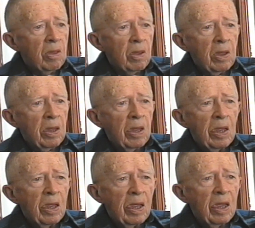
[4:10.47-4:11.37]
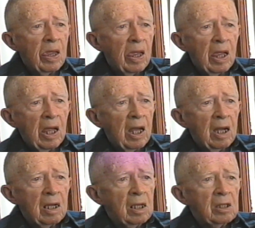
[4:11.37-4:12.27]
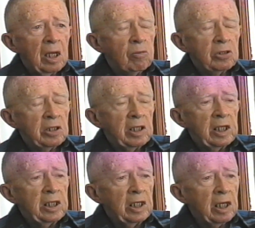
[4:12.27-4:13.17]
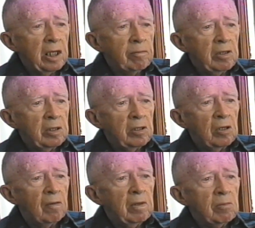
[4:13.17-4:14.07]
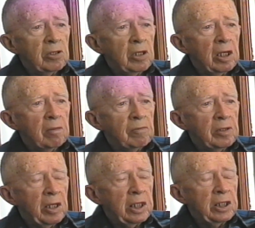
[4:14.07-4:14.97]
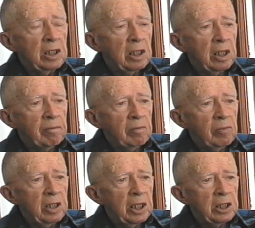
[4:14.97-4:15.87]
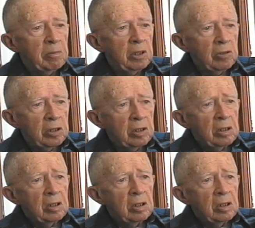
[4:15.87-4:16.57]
And that was 1912? That was in 1911. November the 11th, 1911, we got to Utah.